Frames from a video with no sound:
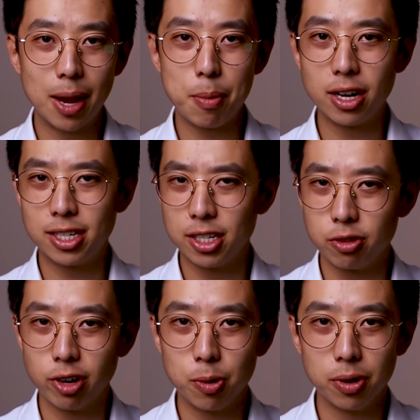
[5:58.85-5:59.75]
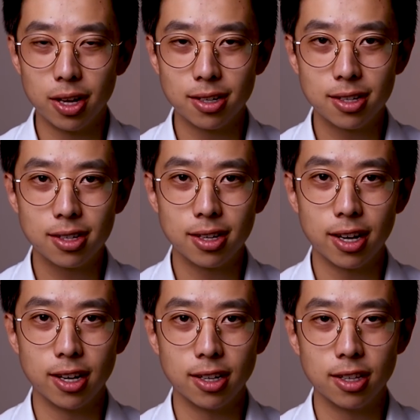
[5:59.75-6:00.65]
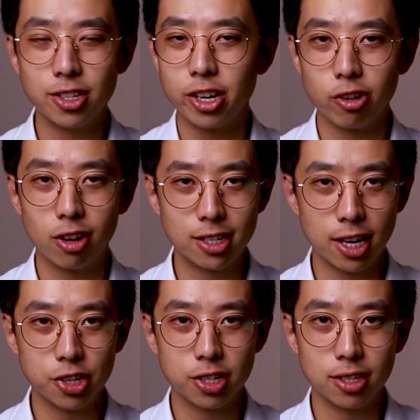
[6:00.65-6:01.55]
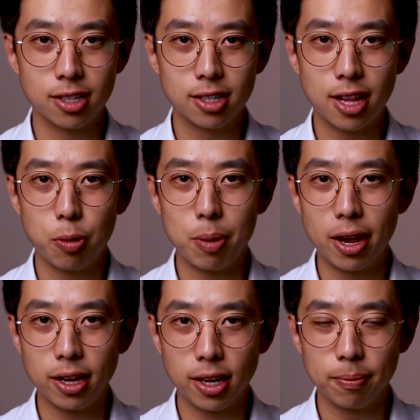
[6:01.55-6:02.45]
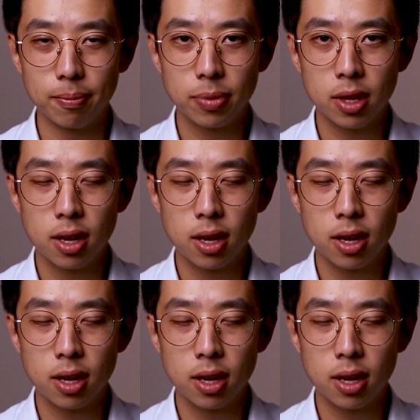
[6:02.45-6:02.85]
they might disagree with us and the generalizations that we're making.